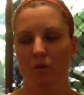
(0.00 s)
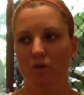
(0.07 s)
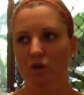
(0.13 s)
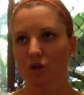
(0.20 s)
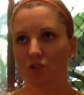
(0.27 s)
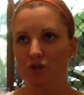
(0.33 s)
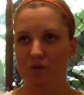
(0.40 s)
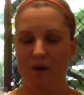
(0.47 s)
We
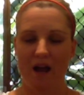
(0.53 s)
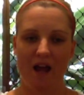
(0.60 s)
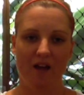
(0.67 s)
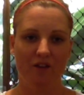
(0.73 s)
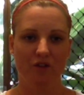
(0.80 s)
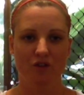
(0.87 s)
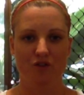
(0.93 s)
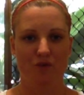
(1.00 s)
looked
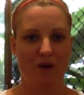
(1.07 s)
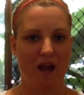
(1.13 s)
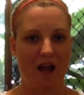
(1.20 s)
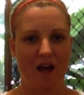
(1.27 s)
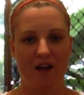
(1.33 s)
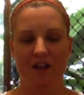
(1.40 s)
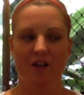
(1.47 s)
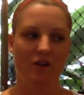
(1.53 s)
around,
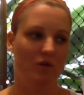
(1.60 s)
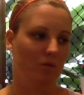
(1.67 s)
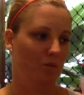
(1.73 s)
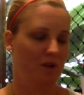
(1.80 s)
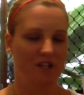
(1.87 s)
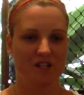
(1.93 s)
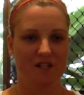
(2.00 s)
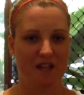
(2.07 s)
and
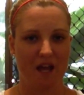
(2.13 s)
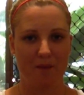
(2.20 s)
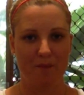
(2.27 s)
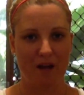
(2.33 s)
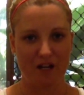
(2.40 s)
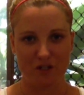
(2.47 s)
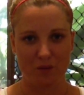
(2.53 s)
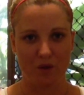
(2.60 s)
we just came
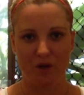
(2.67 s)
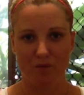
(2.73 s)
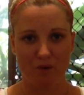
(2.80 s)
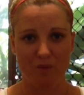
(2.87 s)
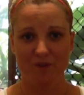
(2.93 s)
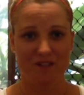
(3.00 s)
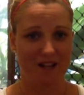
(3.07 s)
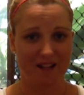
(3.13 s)
back to it, and
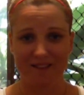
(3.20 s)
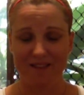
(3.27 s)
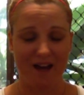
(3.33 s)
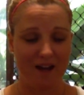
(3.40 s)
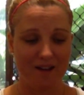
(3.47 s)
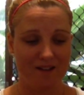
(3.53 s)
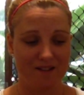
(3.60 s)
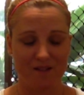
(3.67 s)
Rob was like,
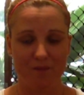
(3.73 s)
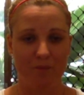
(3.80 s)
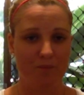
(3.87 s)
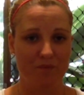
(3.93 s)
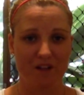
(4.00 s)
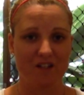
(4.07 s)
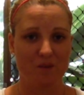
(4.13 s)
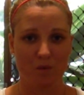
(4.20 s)

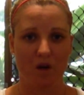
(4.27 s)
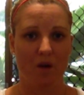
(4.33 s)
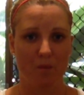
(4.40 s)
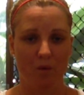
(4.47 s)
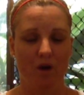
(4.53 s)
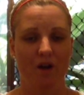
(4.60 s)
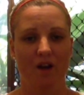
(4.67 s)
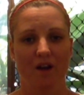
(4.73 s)
that's what I
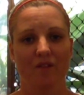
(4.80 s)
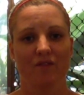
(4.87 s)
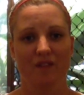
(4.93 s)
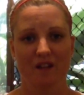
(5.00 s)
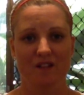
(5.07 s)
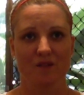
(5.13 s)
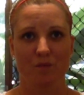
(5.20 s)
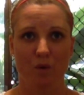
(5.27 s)
want,
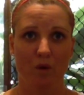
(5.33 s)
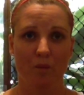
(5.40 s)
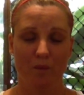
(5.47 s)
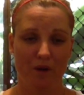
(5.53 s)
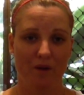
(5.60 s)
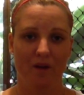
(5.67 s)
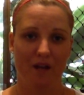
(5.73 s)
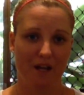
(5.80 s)
that's what
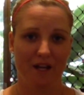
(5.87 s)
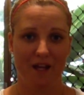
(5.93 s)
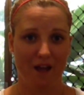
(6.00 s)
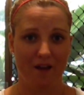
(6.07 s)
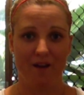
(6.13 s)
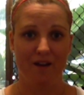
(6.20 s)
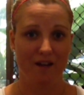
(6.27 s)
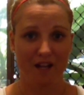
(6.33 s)
we're gonna
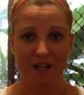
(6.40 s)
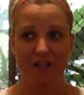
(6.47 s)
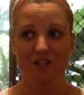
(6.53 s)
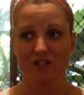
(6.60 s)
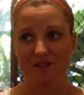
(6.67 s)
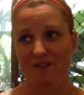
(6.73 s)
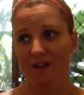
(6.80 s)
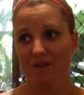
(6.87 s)
get, and he
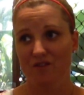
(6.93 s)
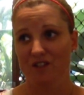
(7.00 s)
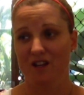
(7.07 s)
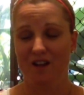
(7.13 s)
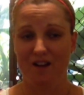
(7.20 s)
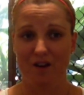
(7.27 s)
just loved it.